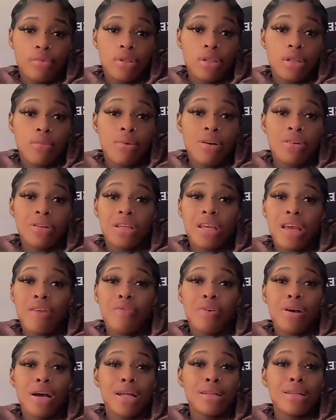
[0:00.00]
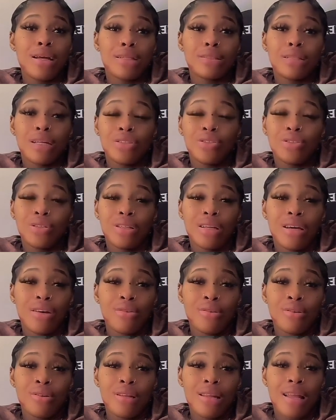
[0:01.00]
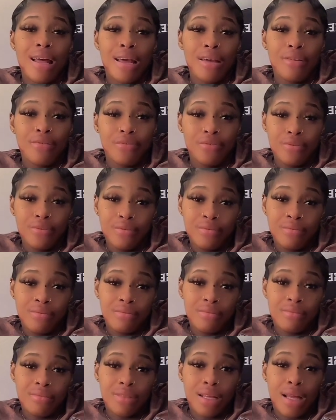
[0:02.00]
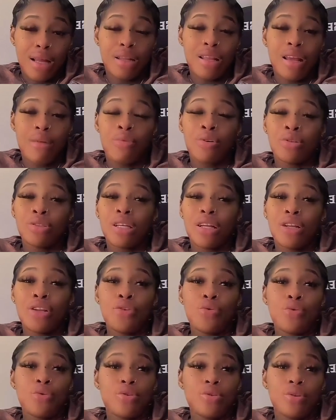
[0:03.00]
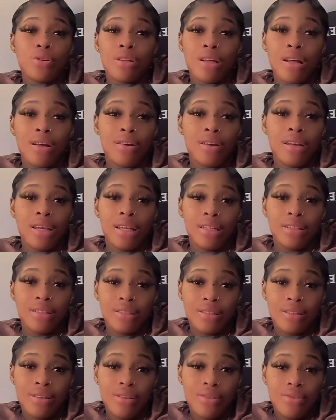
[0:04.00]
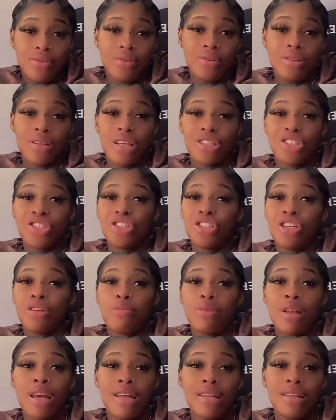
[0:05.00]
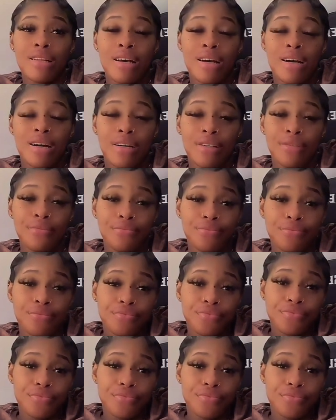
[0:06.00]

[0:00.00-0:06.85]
So I can't even go a doctor and turn on live. Because the amount of news I'm going to get, I'm going to shame like dog.